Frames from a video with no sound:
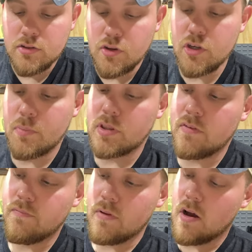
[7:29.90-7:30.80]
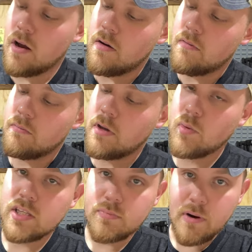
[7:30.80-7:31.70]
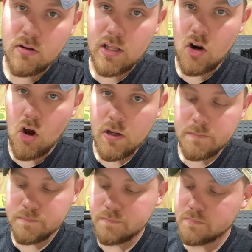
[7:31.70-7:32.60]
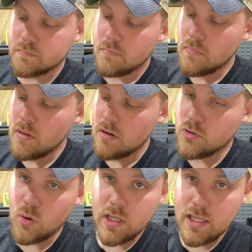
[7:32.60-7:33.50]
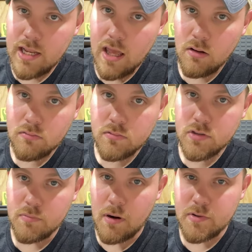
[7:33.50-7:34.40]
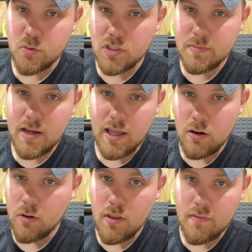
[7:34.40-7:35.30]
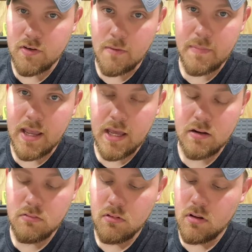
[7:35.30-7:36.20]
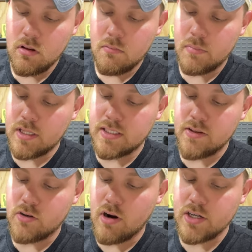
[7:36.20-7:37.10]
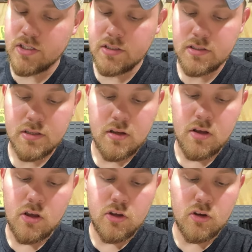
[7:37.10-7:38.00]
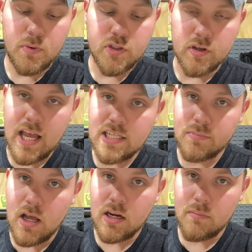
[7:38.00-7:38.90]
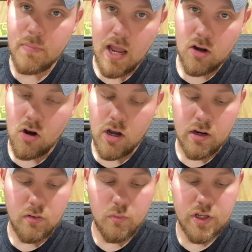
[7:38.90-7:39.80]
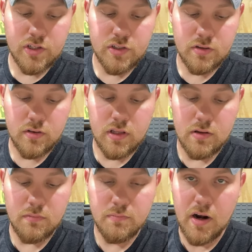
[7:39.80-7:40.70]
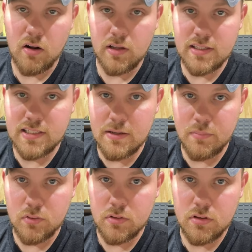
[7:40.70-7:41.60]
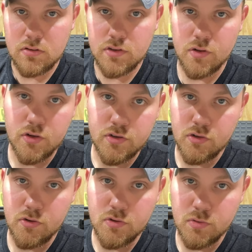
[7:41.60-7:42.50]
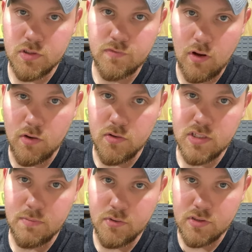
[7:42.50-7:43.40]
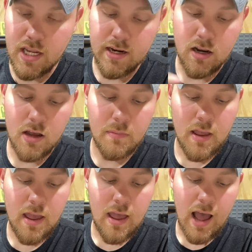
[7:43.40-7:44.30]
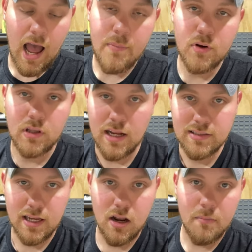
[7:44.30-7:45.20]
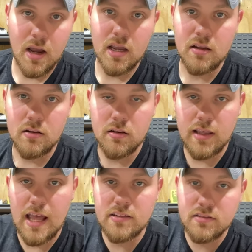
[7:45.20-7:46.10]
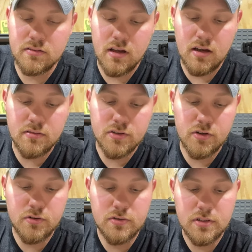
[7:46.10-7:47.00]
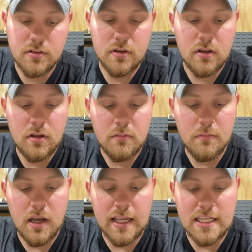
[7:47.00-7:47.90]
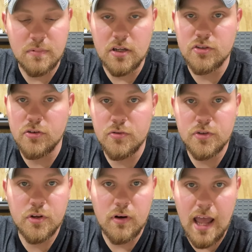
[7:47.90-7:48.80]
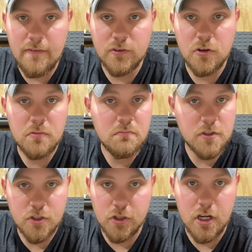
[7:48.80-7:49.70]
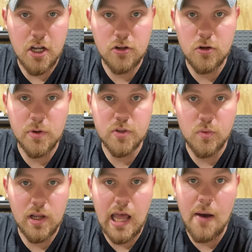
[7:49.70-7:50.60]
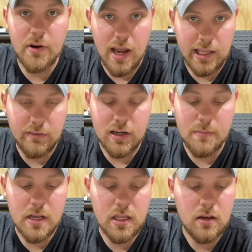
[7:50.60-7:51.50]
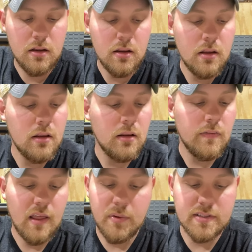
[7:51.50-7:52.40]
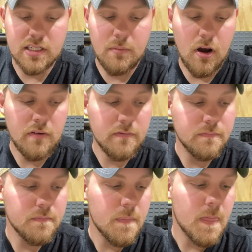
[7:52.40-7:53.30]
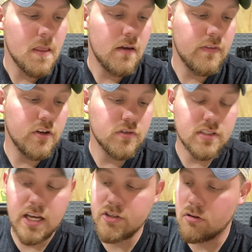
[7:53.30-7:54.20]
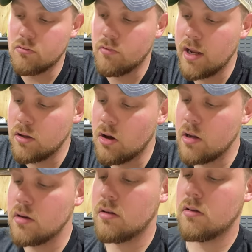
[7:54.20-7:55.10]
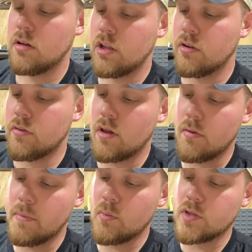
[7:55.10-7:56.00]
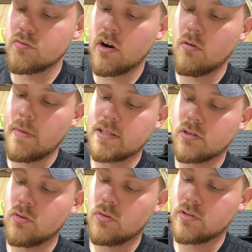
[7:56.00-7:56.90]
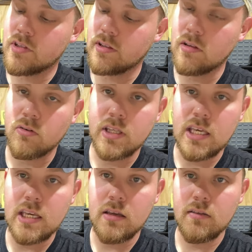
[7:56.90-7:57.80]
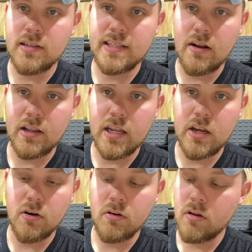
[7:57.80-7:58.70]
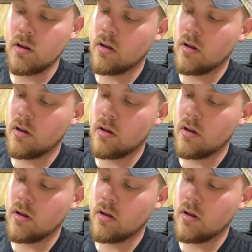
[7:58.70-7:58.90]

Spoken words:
So then you put the Midwest barrel nut on, torque it down to the proper torque spec. I don't know that off the top of my head, but it's in the directions. You'll put your gas block back on, which the barrel is dimpled, so your screws will just fall into those dimples, tighten it up. I put Loctite on my gas screws, my gas block screws. You don't have to. It's your gun. You do what you want. I would highly recommend it. That way it doesn't come off. Then you'll slide your rail on. And the Midwest rail, what makes it cool is the little key that's down in here